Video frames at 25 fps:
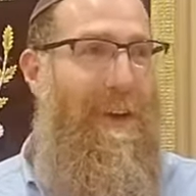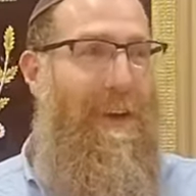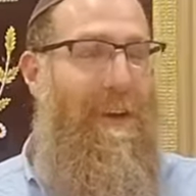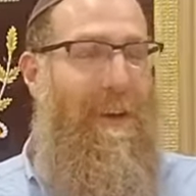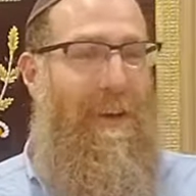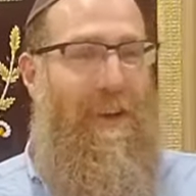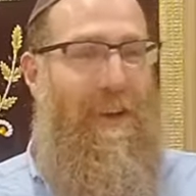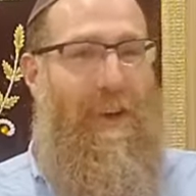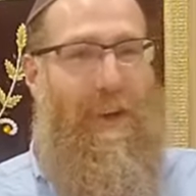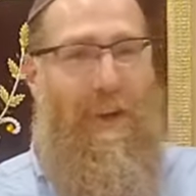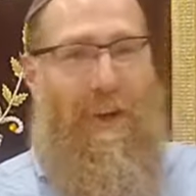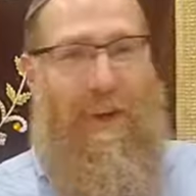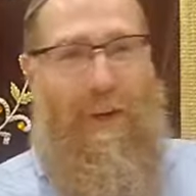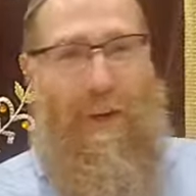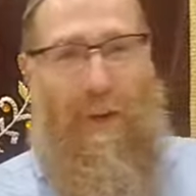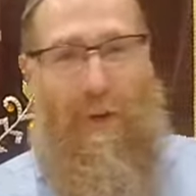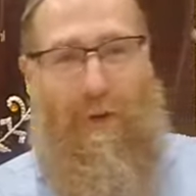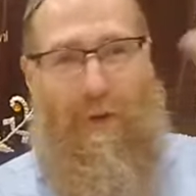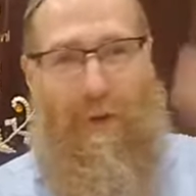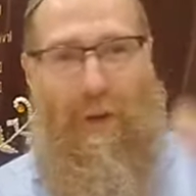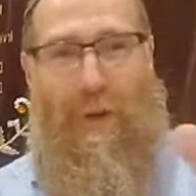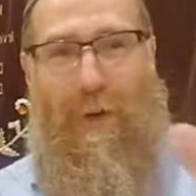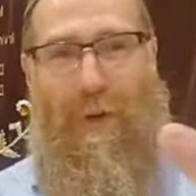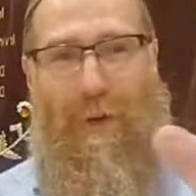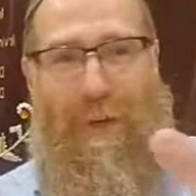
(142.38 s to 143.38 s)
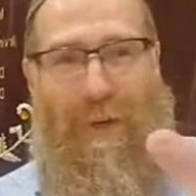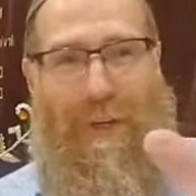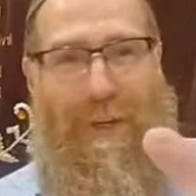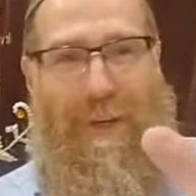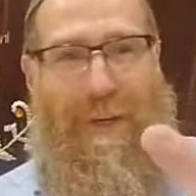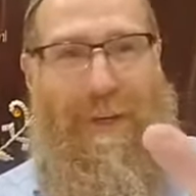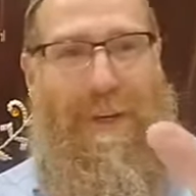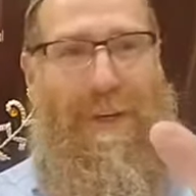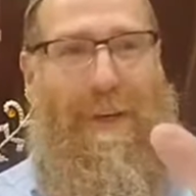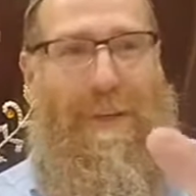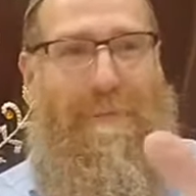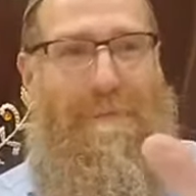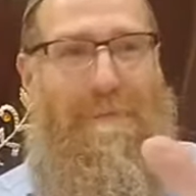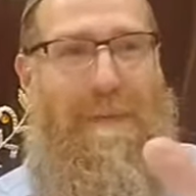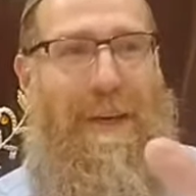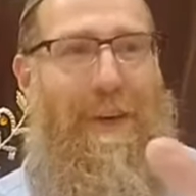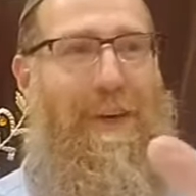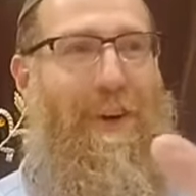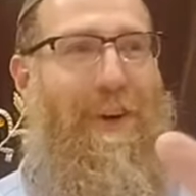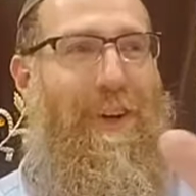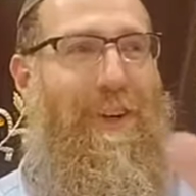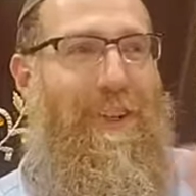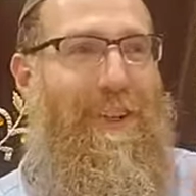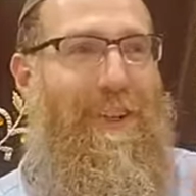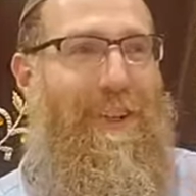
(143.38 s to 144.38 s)
You couldn't go 2
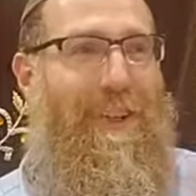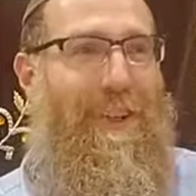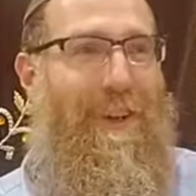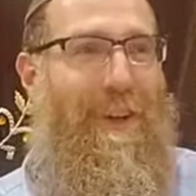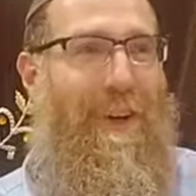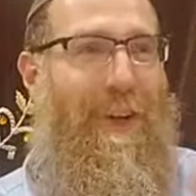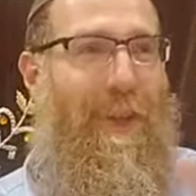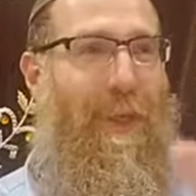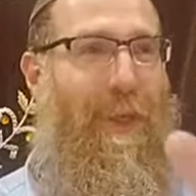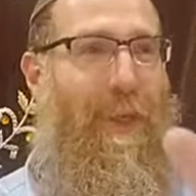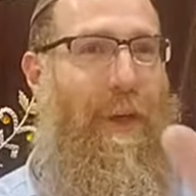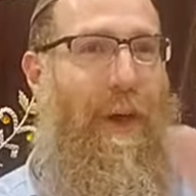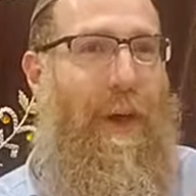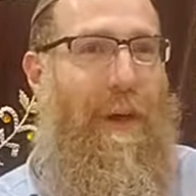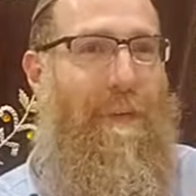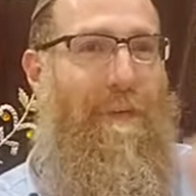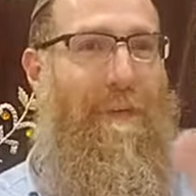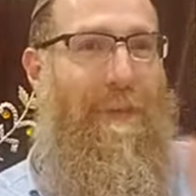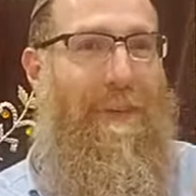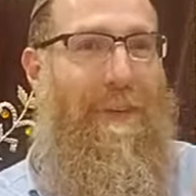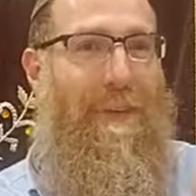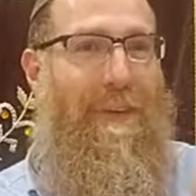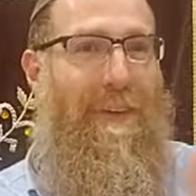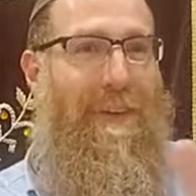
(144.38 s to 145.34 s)
because a thumb